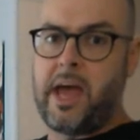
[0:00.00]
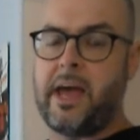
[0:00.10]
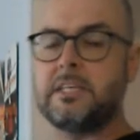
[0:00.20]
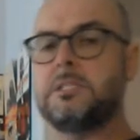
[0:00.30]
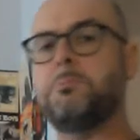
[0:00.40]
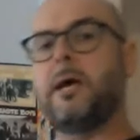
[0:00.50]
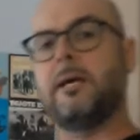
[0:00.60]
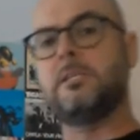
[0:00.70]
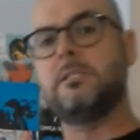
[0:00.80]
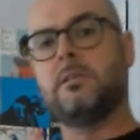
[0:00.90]

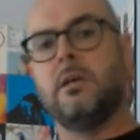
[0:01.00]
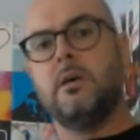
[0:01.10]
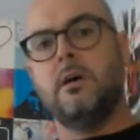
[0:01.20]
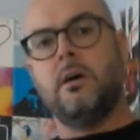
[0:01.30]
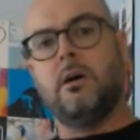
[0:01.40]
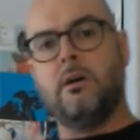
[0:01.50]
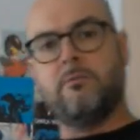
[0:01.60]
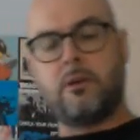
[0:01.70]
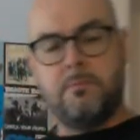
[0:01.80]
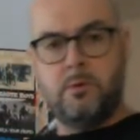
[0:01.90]
aspects
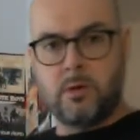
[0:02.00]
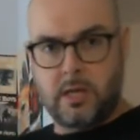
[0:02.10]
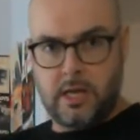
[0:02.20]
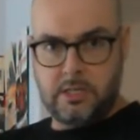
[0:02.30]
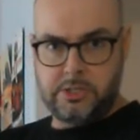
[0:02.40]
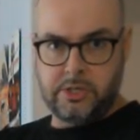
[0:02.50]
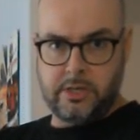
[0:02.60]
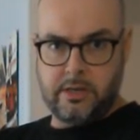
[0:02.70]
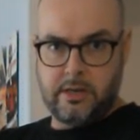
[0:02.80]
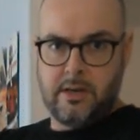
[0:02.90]
of
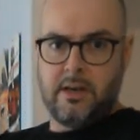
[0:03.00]
communication